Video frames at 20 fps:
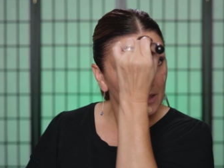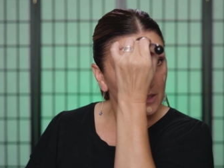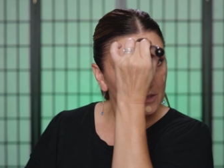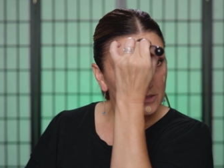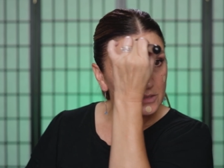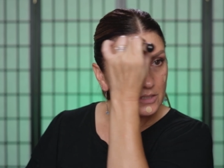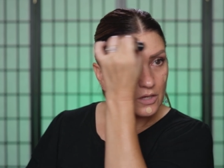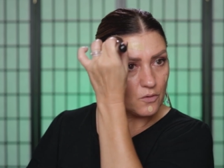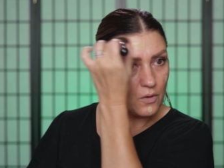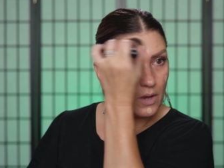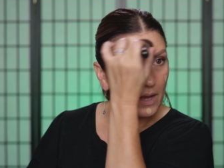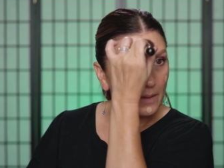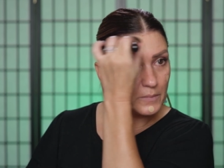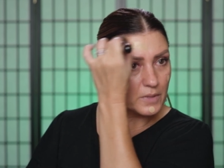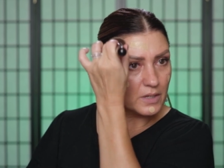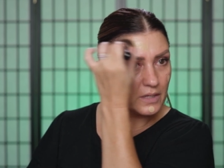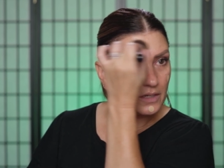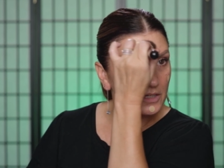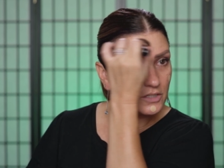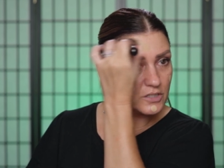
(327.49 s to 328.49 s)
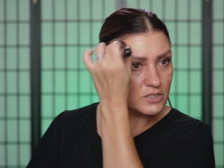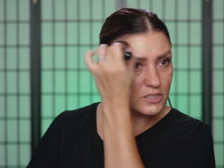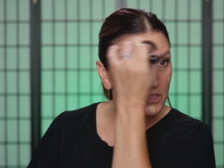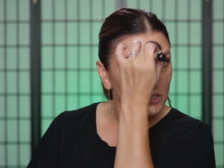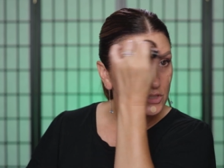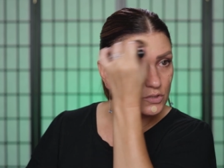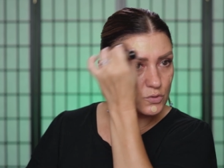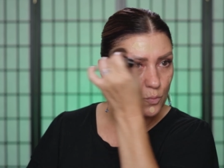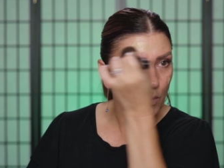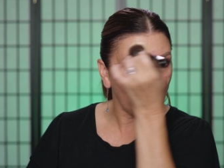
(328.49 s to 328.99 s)
So I'm gonna
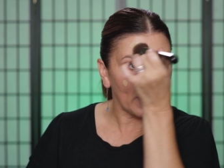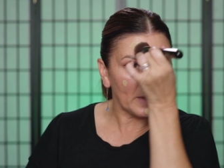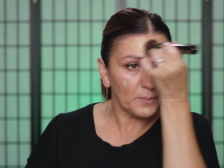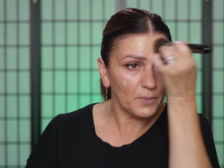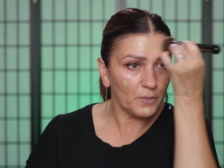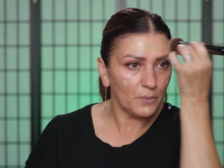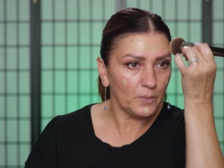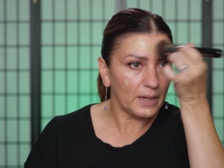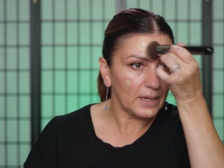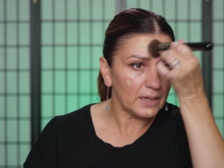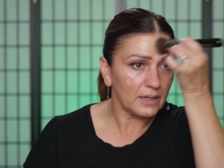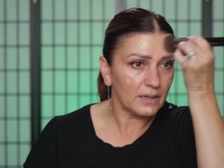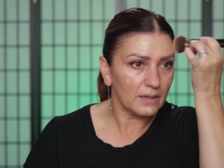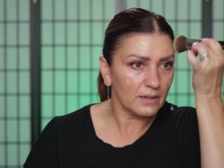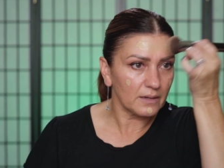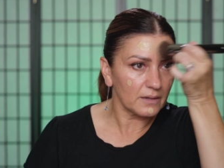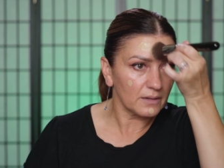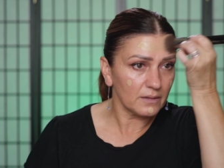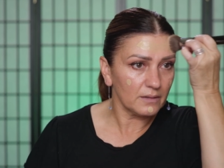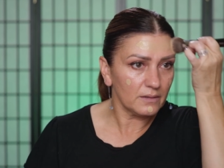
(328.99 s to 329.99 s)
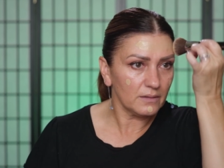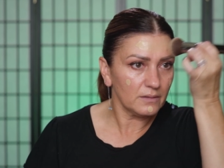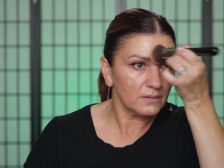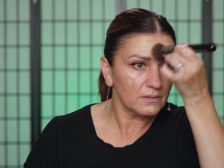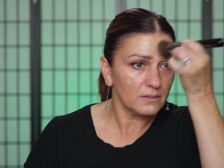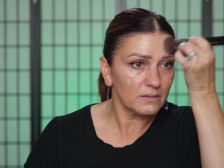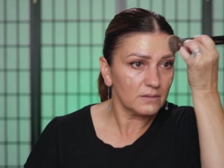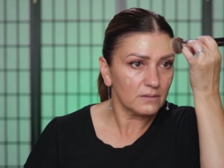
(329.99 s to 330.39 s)
just swipe away here.